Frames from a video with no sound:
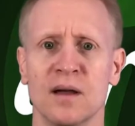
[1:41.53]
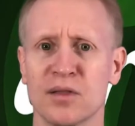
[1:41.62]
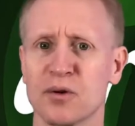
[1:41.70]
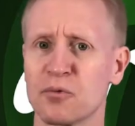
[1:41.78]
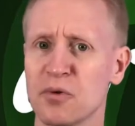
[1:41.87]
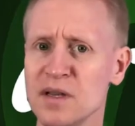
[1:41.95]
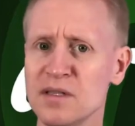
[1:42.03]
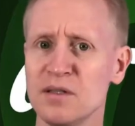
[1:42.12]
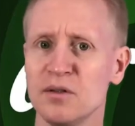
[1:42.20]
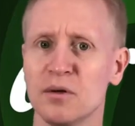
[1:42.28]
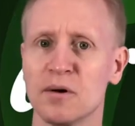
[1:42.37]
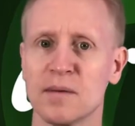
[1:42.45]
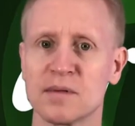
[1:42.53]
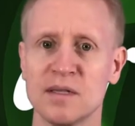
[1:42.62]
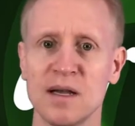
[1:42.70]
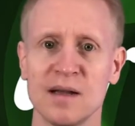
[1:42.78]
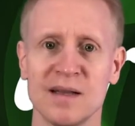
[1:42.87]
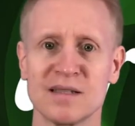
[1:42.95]
The reason you're
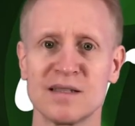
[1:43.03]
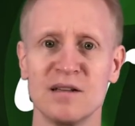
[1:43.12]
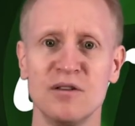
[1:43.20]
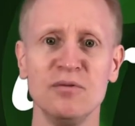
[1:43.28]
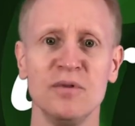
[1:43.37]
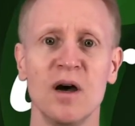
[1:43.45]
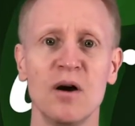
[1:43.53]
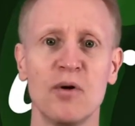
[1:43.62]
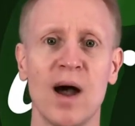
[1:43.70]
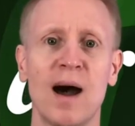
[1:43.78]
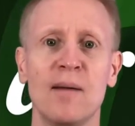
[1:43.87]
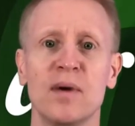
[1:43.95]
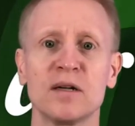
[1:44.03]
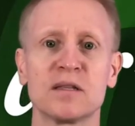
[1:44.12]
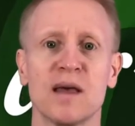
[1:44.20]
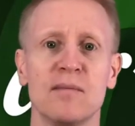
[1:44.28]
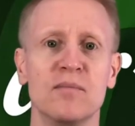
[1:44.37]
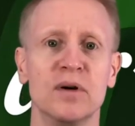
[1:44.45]
upset is that you know how much
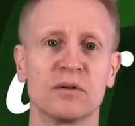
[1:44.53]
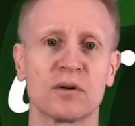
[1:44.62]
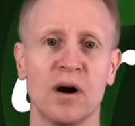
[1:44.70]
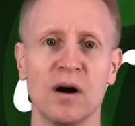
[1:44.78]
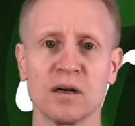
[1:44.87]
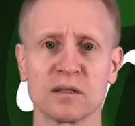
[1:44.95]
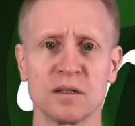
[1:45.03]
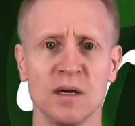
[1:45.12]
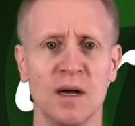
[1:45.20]
that milk costs.